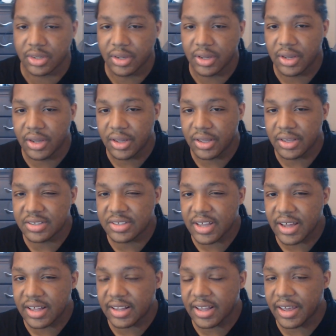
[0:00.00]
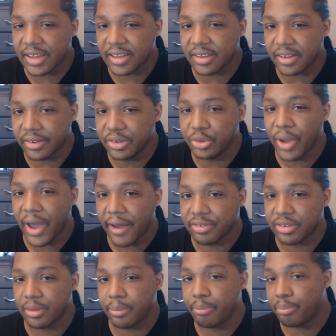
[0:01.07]
it's not like you have to
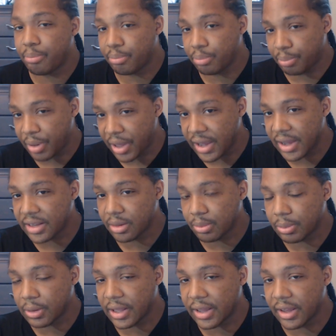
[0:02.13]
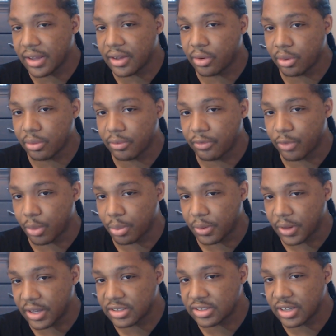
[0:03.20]
pay to play on, for
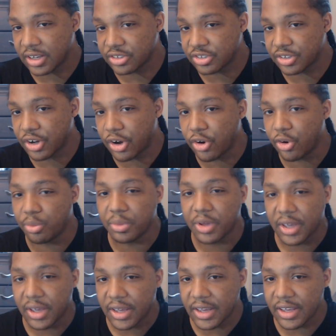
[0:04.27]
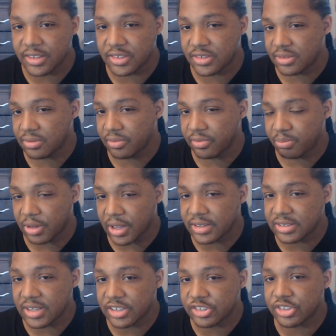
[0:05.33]
PlayStation Home. It's,
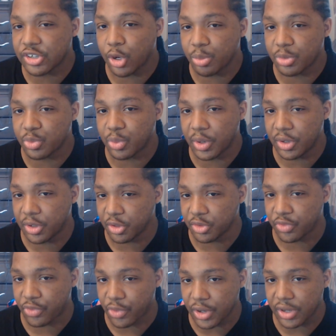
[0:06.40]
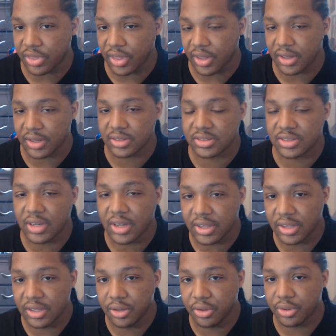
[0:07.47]
PlayStation Home is one of those free things that you
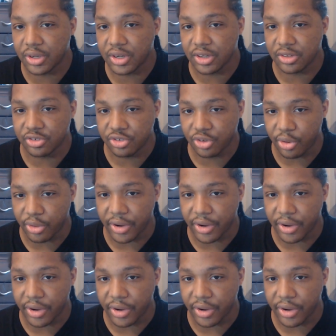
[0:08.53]
can enjoy.